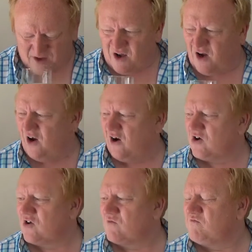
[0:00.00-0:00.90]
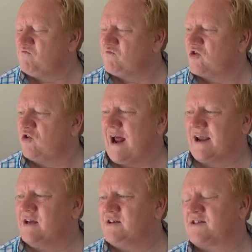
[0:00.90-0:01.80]
Oh,
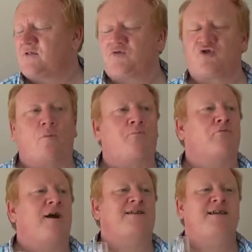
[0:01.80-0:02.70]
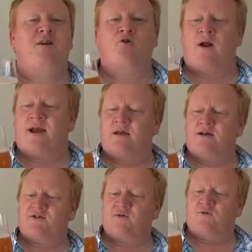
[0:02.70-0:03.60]
crackers, sort of bready cracker
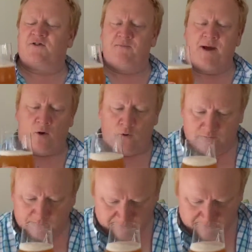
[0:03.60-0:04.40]
sort of smell.